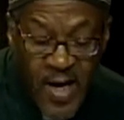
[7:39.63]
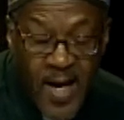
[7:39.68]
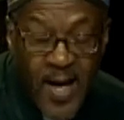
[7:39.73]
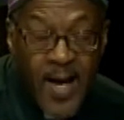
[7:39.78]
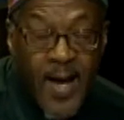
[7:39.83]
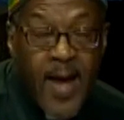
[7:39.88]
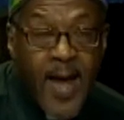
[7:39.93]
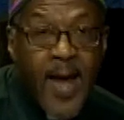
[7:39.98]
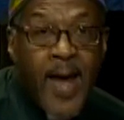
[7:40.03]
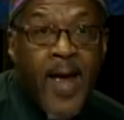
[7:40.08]

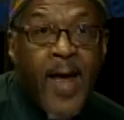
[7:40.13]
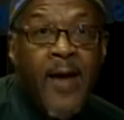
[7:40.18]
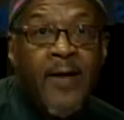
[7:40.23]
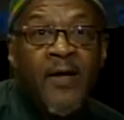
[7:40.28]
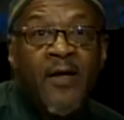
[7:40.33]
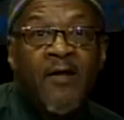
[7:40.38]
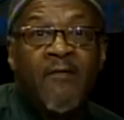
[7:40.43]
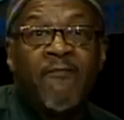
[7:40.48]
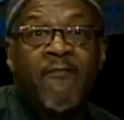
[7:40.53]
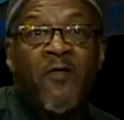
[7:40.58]
and
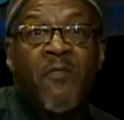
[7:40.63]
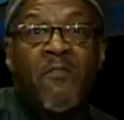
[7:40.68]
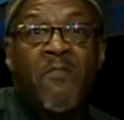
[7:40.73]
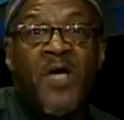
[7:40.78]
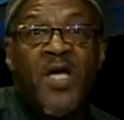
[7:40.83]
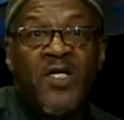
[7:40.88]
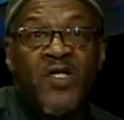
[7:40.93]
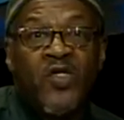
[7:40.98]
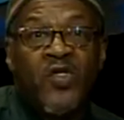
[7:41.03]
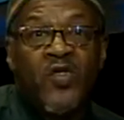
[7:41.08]

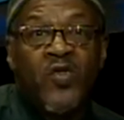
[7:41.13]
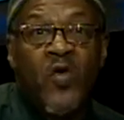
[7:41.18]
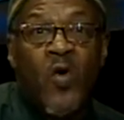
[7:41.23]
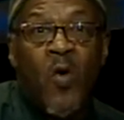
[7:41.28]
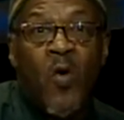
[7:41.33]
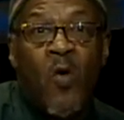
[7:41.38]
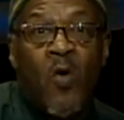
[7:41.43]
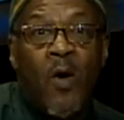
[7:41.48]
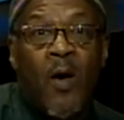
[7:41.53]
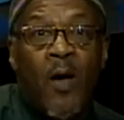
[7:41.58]

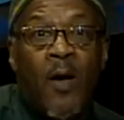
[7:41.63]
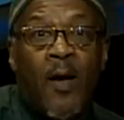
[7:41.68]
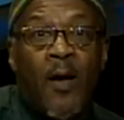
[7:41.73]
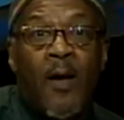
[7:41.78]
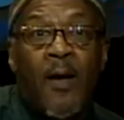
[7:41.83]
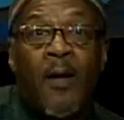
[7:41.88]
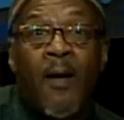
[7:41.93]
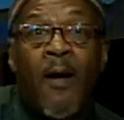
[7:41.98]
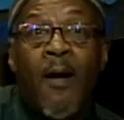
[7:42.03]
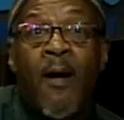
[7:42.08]
informational
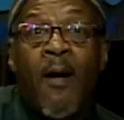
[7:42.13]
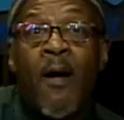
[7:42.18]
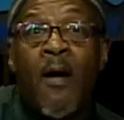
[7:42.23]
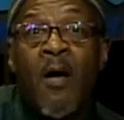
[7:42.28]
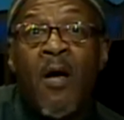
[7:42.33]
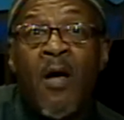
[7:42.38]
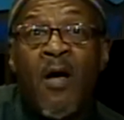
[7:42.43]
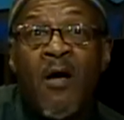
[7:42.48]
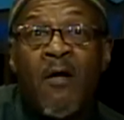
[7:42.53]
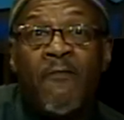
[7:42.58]

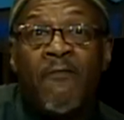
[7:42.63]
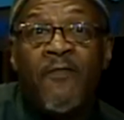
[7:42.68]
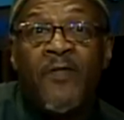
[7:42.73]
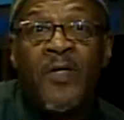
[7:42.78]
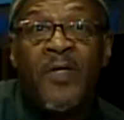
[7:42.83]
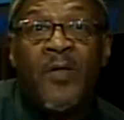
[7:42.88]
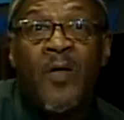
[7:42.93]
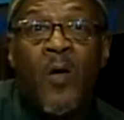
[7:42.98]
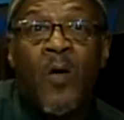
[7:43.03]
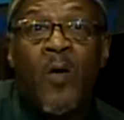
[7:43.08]

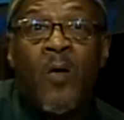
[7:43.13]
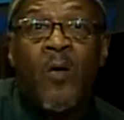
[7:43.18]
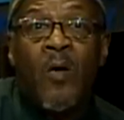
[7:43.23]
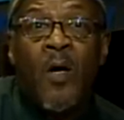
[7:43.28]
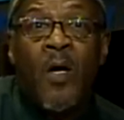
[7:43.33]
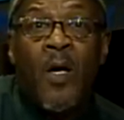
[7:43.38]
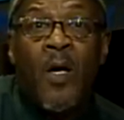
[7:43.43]
video